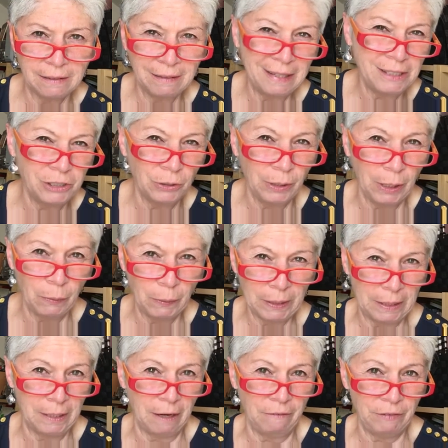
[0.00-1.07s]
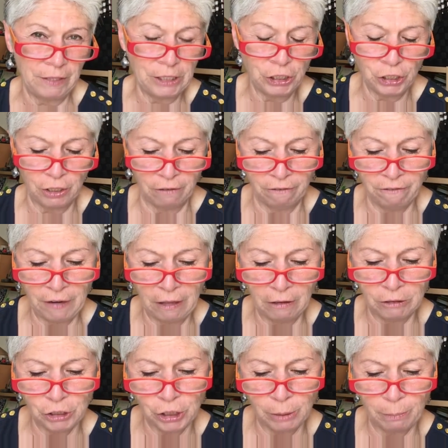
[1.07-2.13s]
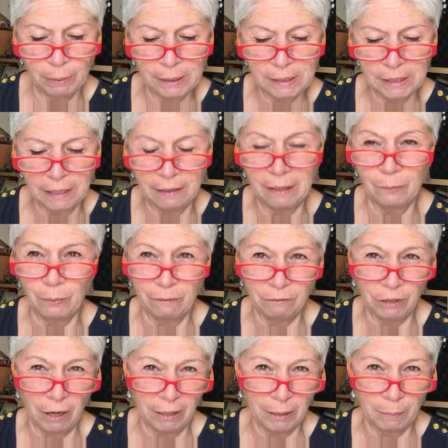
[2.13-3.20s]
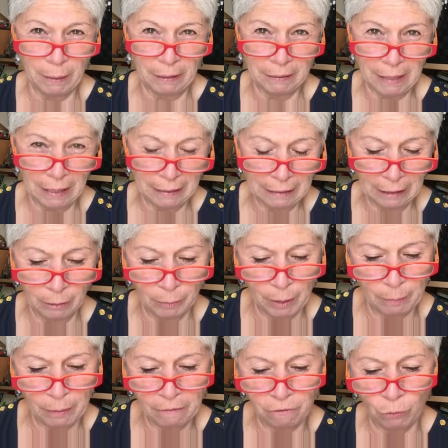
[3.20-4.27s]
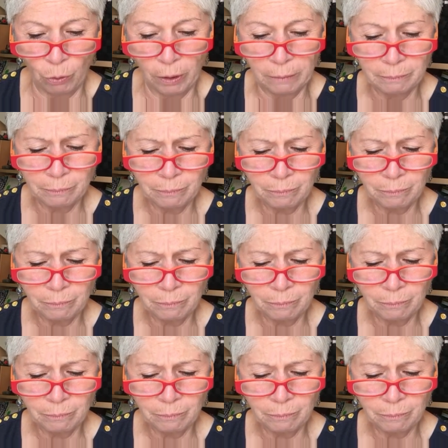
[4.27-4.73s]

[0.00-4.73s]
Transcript: That's really what the definition of fellowship is. I think we've talked about that a little bit before.